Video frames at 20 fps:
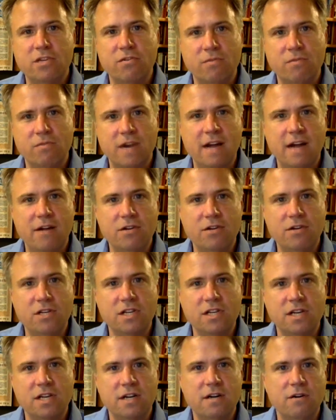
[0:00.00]
around,
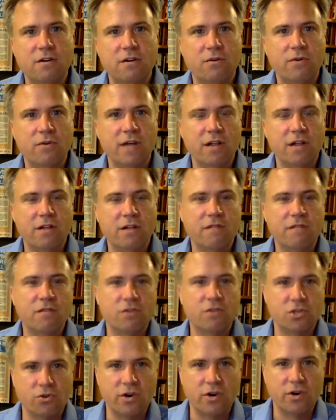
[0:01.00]
while, of
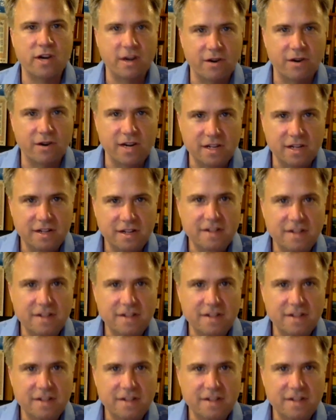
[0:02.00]
course, ordinary